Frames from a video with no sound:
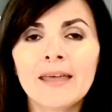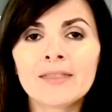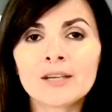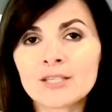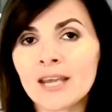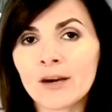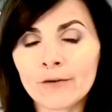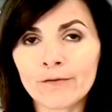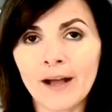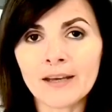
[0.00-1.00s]
They're
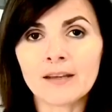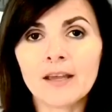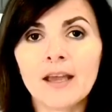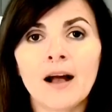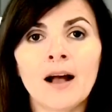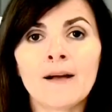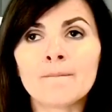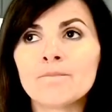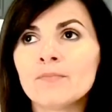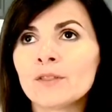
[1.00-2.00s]
terrified.
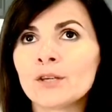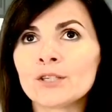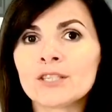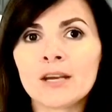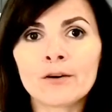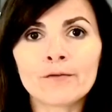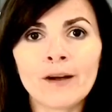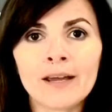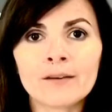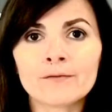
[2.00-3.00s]
They're
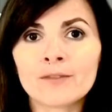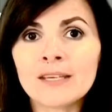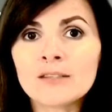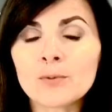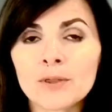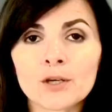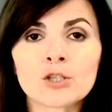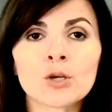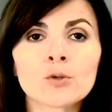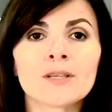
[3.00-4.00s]
terrified of things with their
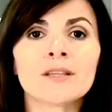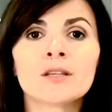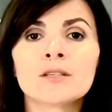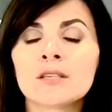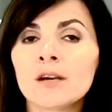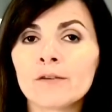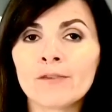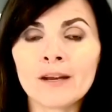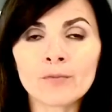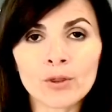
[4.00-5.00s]
children. They're
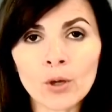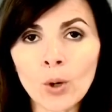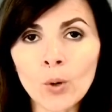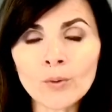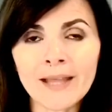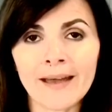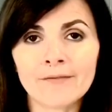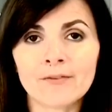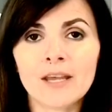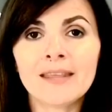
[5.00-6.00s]
terrified with their own
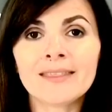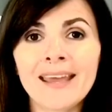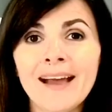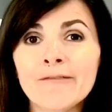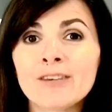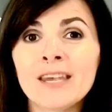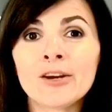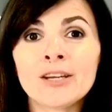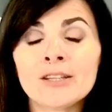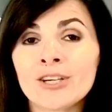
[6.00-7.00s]
life. They're
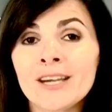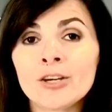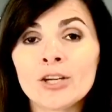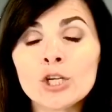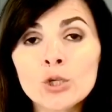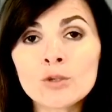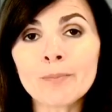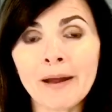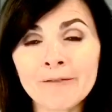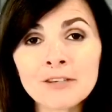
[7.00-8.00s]
carrying a huge
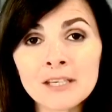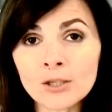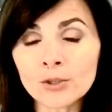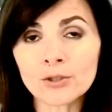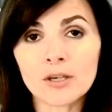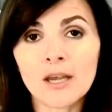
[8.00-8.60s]
amount of guilt,